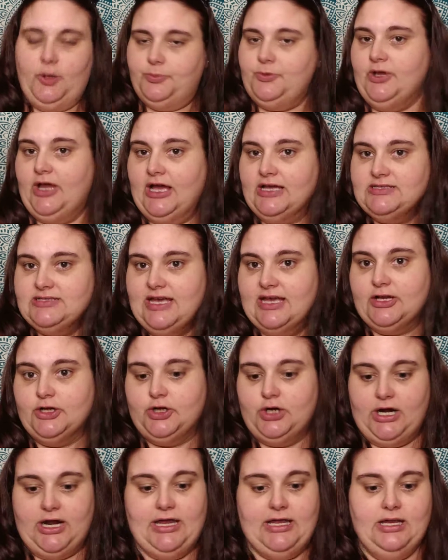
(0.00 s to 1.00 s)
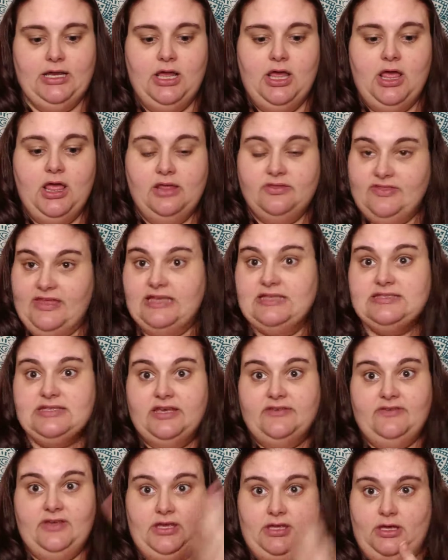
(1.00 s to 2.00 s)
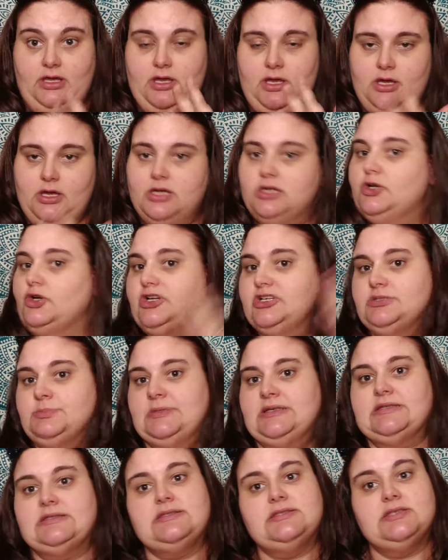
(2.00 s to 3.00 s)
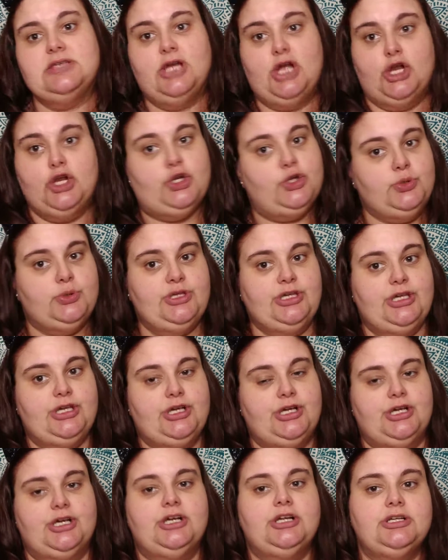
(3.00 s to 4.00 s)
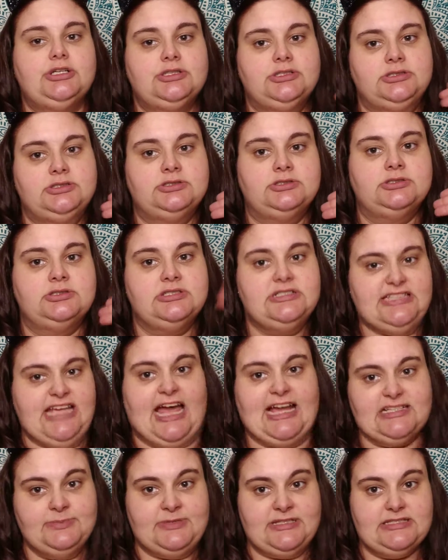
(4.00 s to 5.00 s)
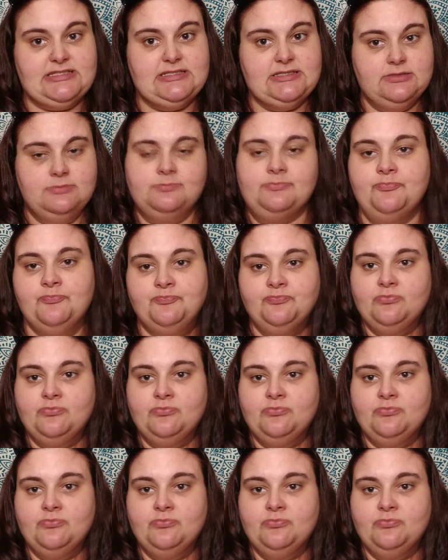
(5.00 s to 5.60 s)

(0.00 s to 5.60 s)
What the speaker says: I hope you guys had a great Thanksgiving, Christmas, New Year, Taxmas.